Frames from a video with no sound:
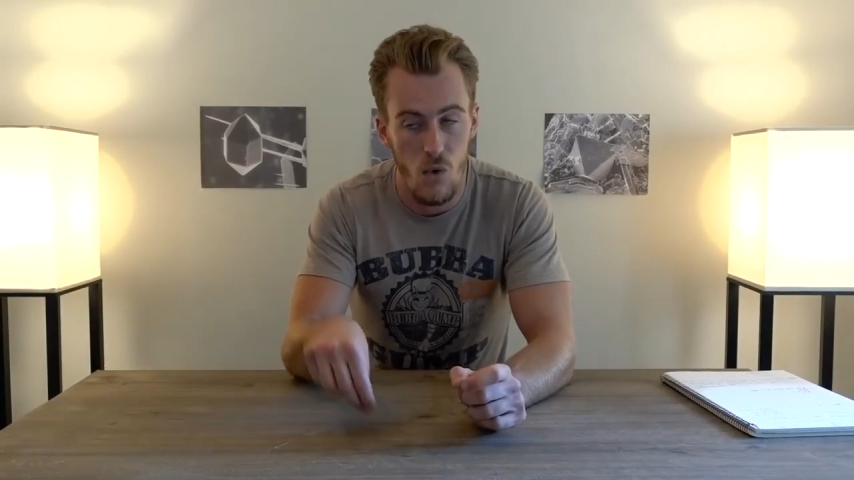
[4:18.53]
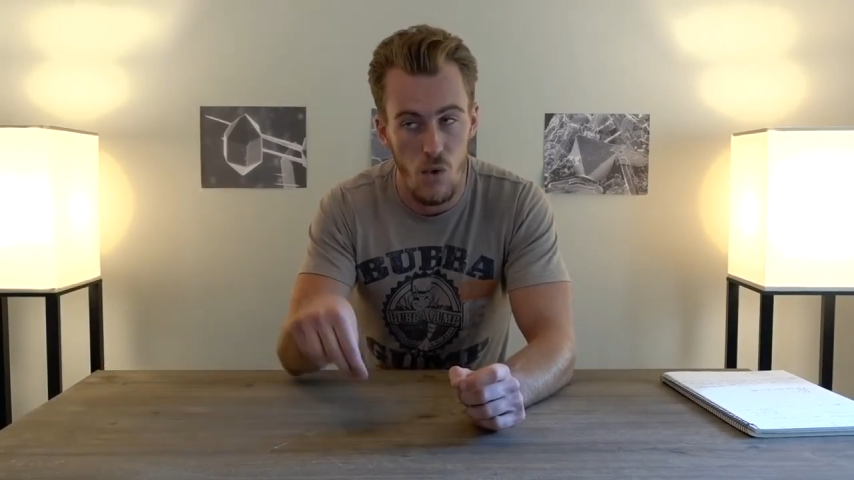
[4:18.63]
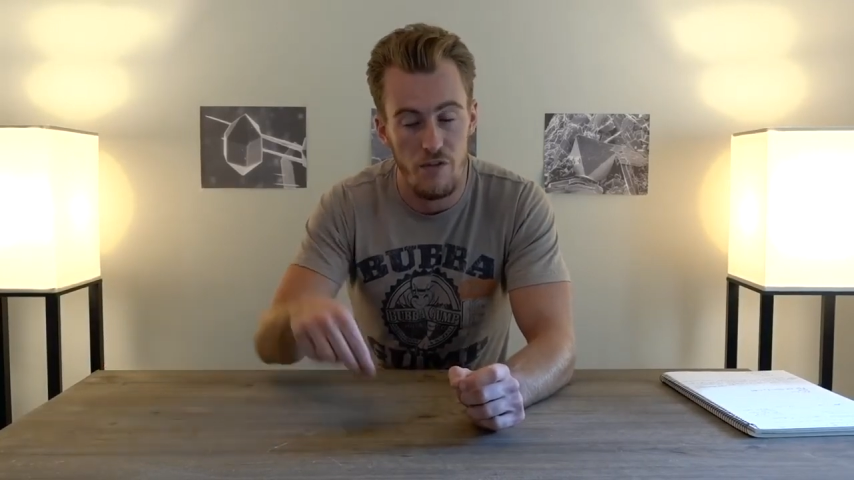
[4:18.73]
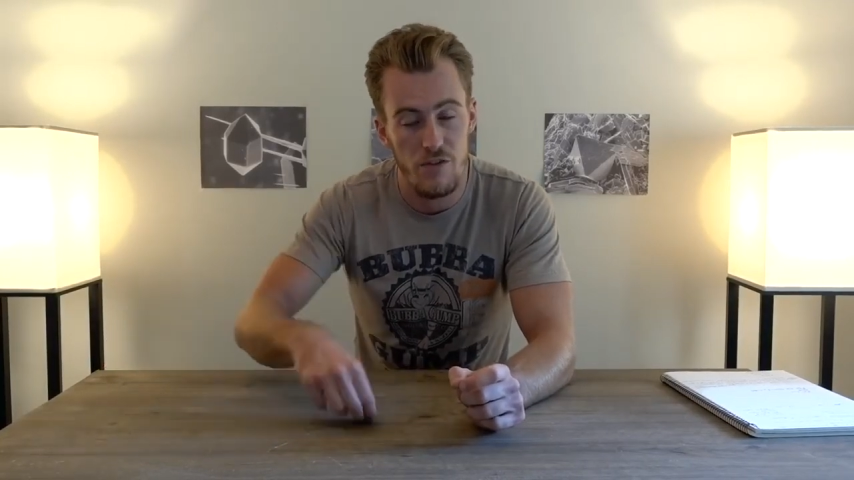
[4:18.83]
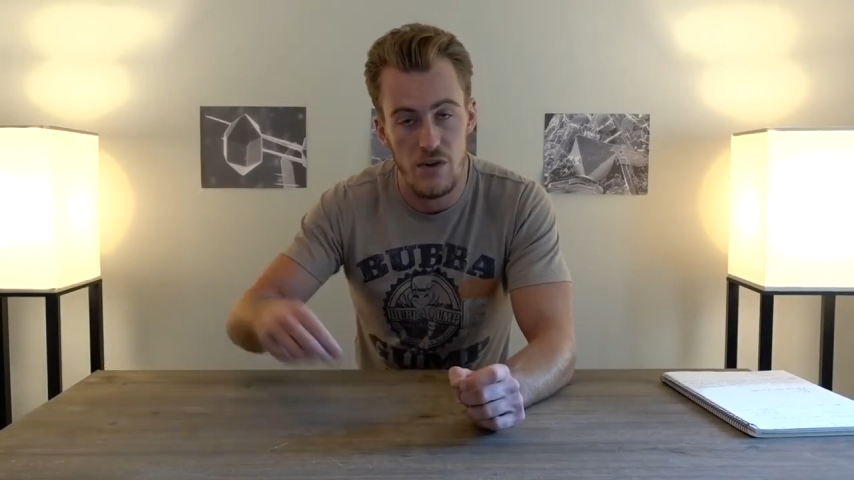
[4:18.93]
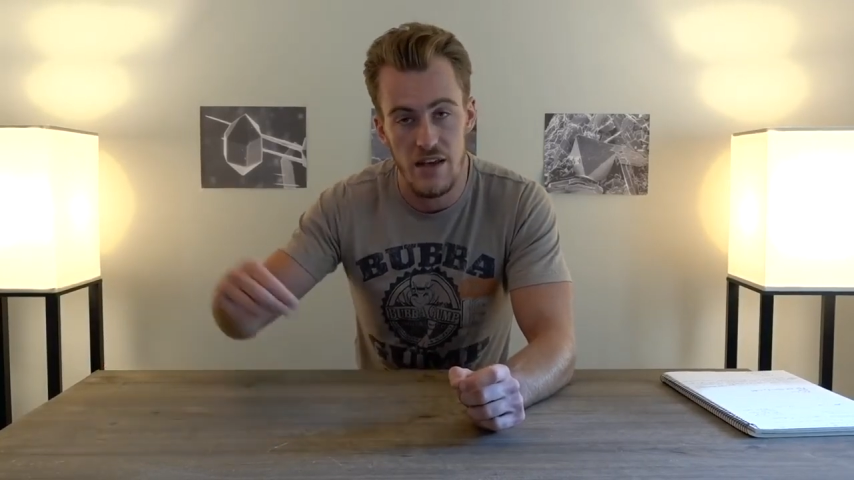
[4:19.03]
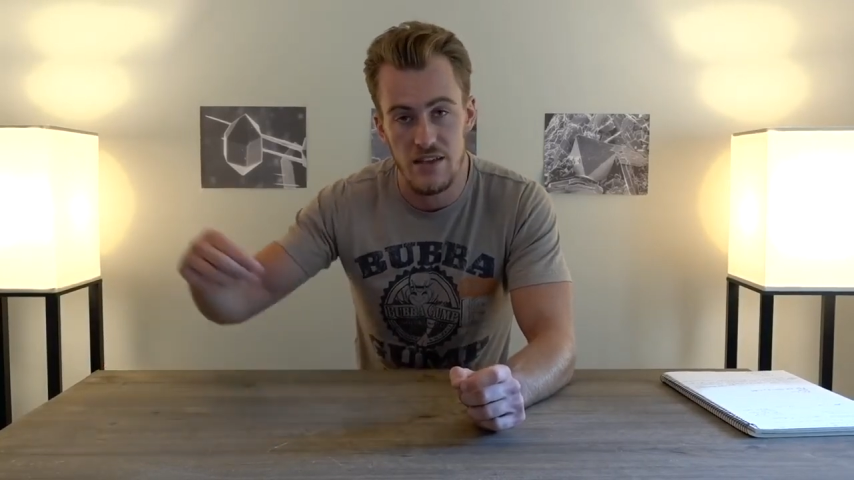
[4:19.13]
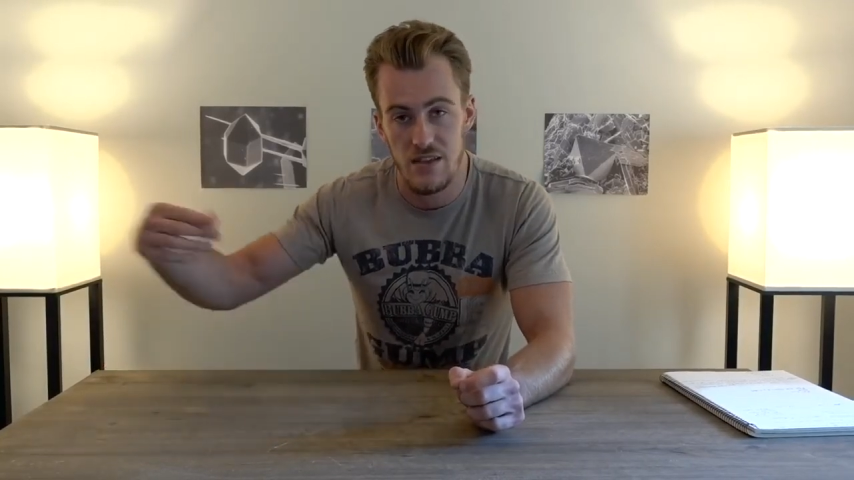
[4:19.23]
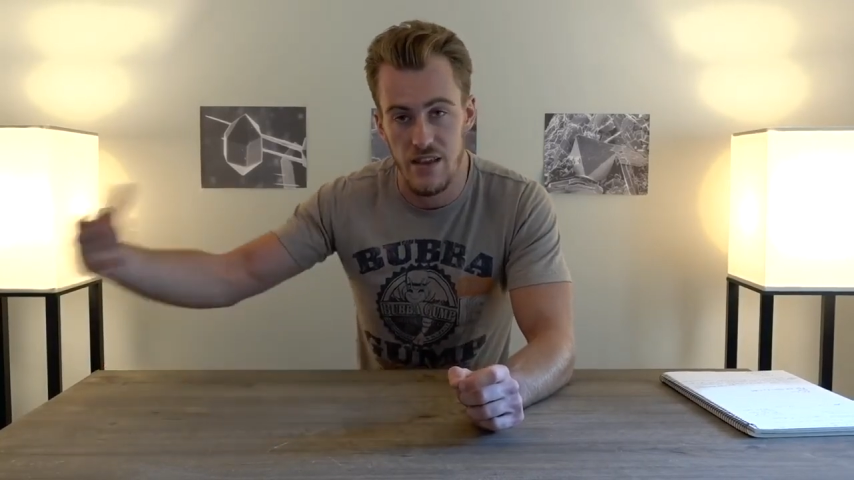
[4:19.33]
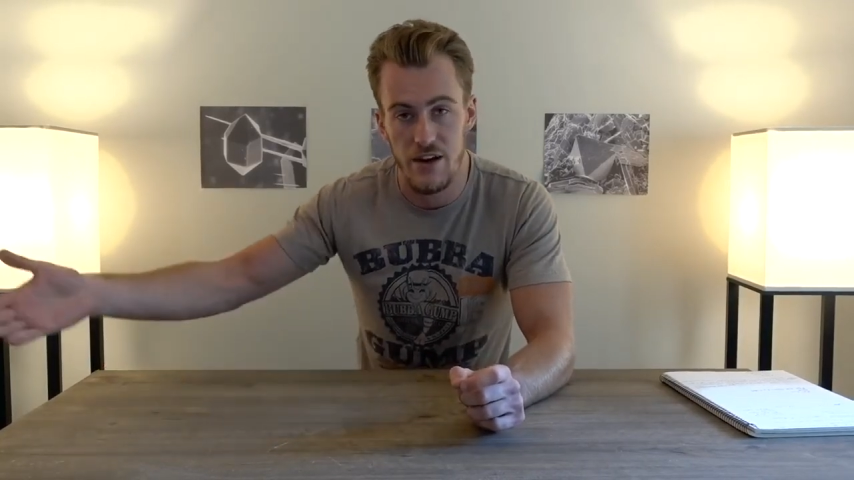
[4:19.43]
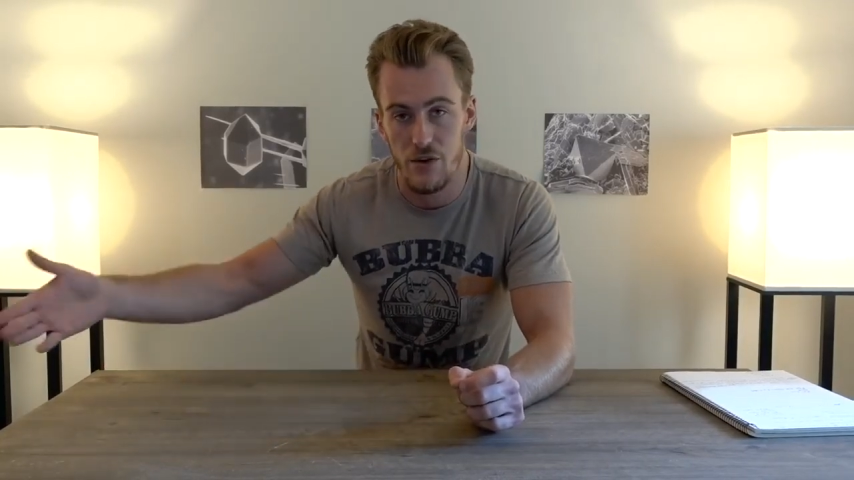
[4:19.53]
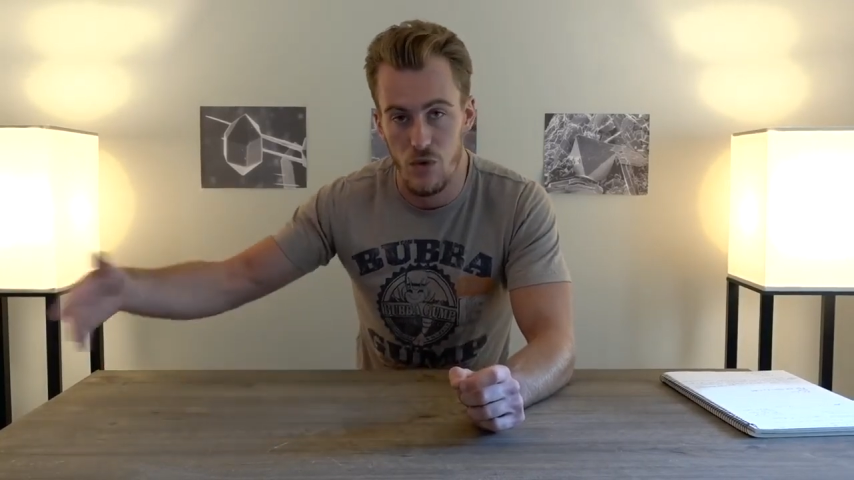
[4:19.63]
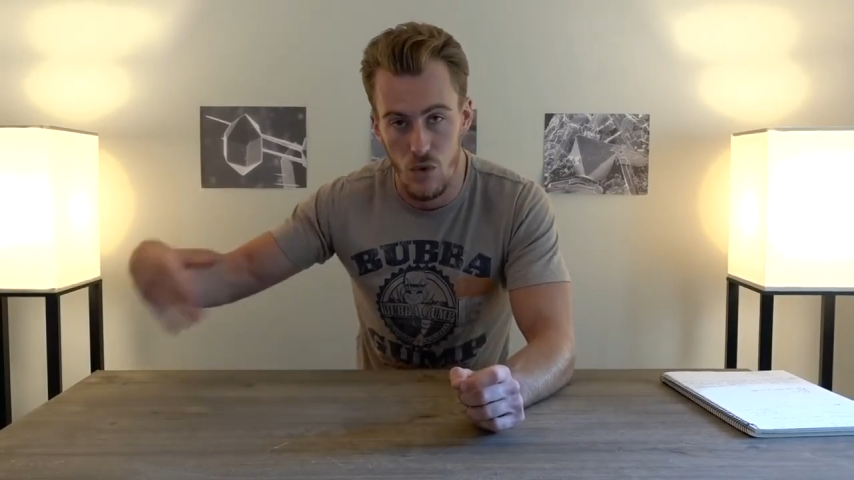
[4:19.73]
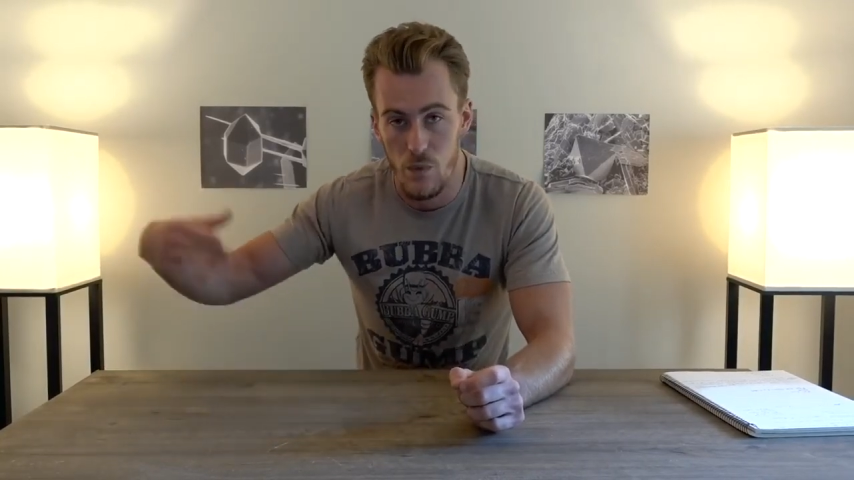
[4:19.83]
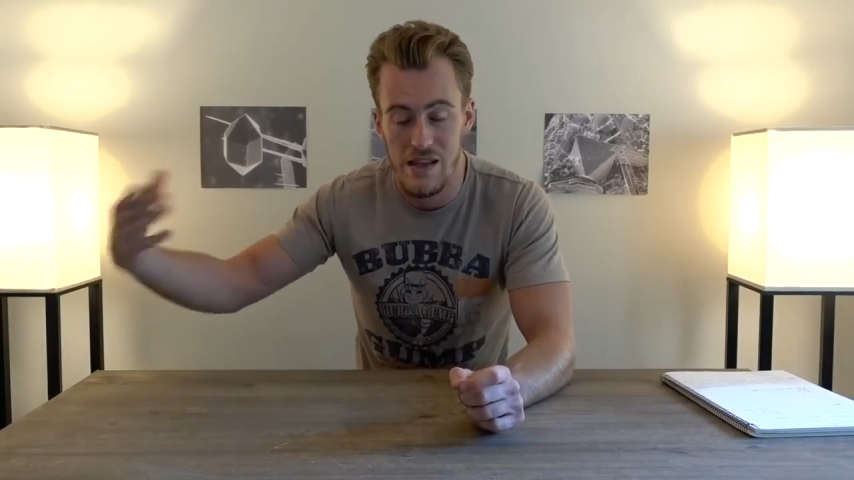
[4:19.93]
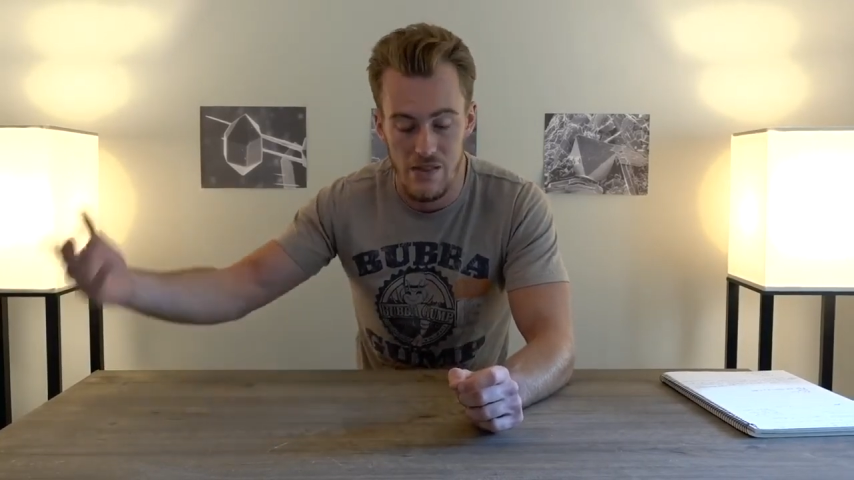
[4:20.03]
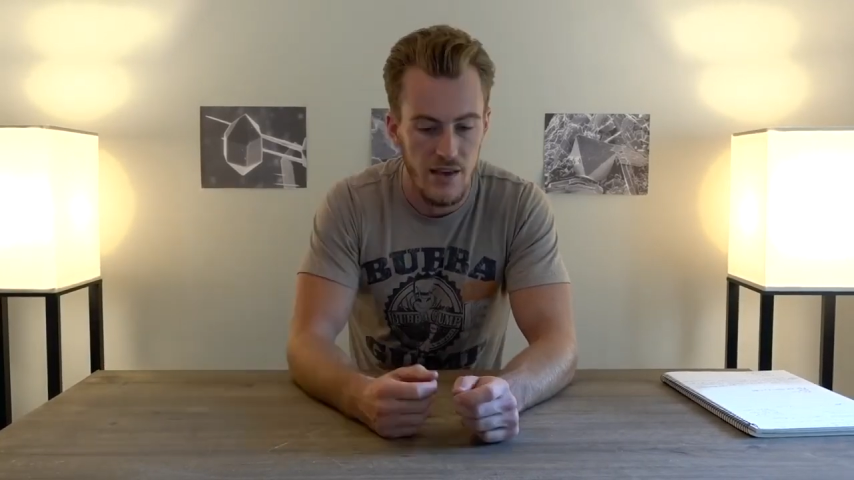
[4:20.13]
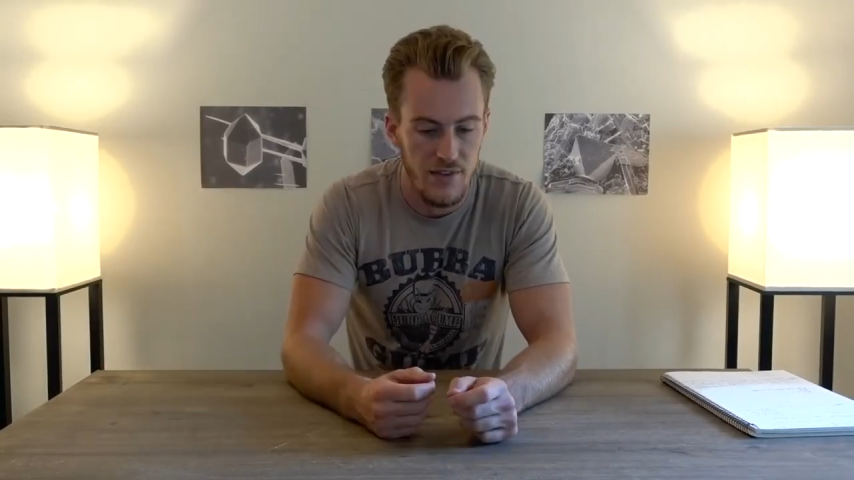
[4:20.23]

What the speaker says: or a few days later or a week.